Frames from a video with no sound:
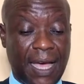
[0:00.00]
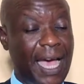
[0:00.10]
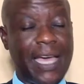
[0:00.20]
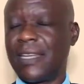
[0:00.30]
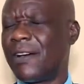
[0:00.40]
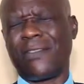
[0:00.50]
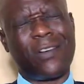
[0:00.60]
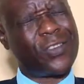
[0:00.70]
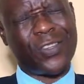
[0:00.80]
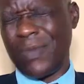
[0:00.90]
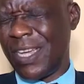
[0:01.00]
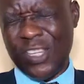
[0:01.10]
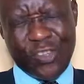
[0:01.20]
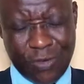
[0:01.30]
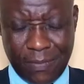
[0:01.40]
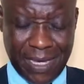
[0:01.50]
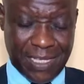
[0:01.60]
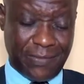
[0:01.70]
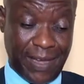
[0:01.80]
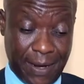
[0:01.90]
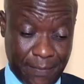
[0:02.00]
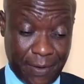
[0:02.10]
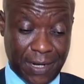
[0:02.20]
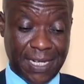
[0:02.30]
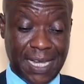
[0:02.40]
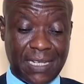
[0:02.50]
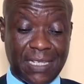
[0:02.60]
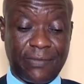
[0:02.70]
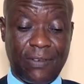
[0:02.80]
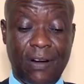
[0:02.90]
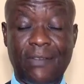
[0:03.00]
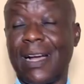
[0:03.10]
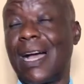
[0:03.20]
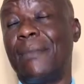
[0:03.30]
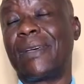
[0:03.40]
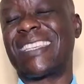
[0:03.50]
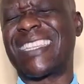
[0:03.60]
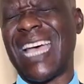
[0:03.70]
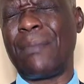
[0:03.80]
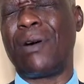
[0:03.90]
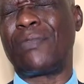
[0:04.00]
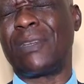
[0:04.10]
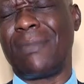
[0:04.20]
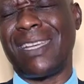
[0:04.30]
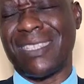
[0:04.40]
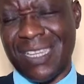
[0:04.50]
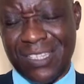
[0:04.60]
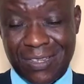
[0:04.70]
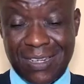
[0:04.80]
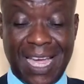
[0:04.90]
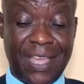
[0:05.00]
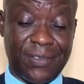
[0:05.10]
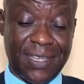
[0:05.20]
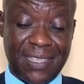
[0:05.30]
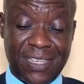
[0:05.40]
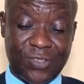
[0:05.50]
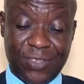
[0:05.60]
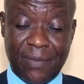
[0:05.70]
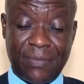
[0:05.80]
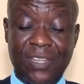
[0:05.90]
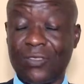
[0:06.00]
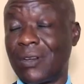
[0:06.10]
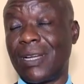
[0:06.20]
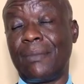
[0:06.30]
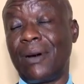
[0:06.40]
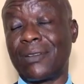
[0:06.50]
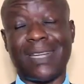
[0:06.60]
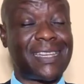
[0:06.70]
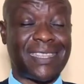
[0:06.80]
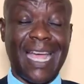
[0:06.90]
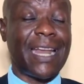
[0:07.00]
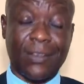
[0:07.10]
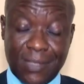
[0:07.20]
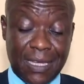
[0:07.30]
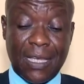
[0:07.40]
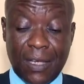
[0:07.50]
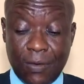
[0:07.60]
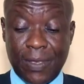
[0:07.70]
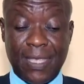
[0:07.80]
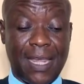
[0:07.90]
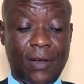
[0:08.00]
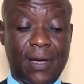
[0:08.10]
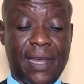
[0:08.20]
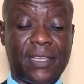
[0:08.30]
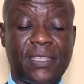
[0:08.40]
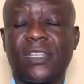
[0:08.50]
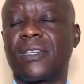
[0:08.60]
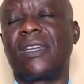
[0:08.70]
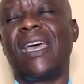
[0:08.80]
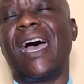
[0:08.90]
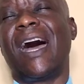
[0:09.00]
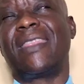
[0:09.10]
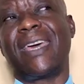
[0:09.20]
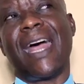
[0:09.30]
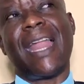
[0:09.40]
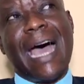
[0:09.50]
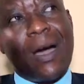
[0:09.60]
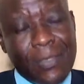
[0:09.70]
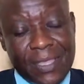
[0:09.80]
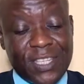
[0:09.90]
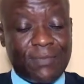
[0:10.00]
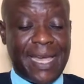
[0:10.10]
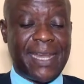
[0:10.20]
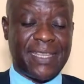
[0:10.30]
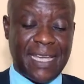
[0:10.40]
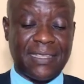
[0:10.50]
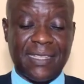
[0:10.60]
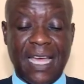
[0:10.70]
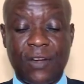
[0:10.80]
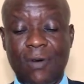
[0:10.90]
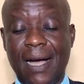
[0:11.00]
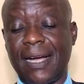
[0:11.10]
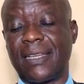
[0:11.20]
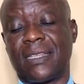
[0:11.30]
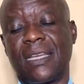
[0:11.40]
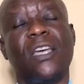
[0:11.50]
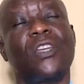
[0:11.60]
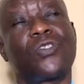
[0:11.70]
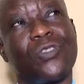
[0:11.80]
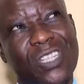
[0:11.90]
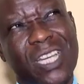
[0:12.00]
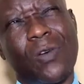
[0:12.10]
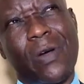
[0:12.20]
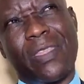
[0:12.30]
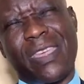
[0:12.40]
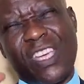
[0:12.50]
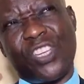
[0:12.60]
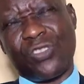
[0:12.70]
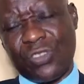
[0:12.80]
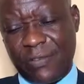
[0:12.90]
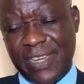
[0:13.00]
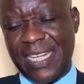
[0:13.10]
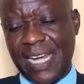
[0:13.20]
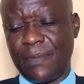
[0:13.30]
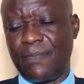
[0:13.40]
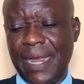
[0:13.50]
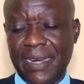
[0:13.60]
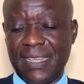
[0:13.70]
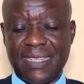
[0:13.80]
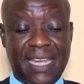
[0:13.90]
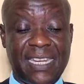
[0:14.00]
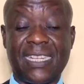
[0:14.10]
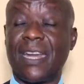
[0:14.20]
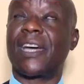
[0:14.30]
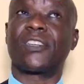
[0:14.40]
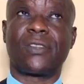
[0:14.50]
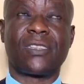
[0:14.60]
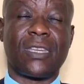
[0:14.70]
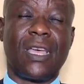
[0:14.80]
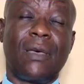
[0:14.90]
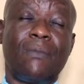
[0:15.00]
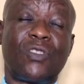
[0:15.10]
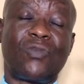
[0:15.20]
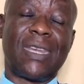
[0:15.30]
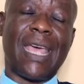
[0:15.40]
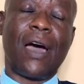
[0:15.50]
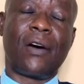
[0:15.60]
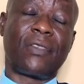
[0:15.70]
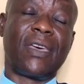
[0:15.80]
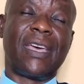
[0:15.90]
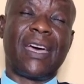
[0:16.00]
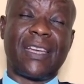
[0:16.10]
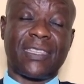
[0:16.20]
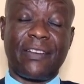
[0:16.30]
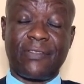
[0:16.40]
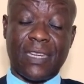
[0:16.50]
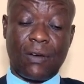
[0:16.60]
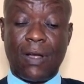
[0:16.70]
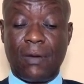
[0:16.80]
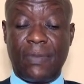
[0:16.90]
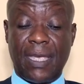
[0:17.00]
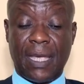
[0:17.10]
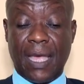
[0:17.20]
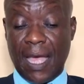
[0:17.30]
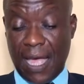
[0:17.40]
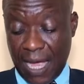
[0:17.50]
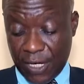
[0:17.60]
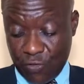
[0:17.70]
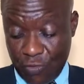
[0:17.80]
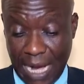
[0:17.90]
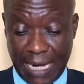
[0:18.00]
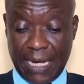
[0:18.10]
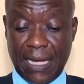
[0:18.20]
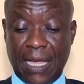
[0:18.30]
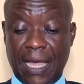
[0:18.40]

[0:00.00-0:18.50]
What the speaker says: And, of course, mainstreaming is very important for overcoming sub-optimization, and those are the issues I've been talking about, and silos within an organization, and then allow these managers and workers to deal with issues of interdependence and interactions between health, safety, well-being at work,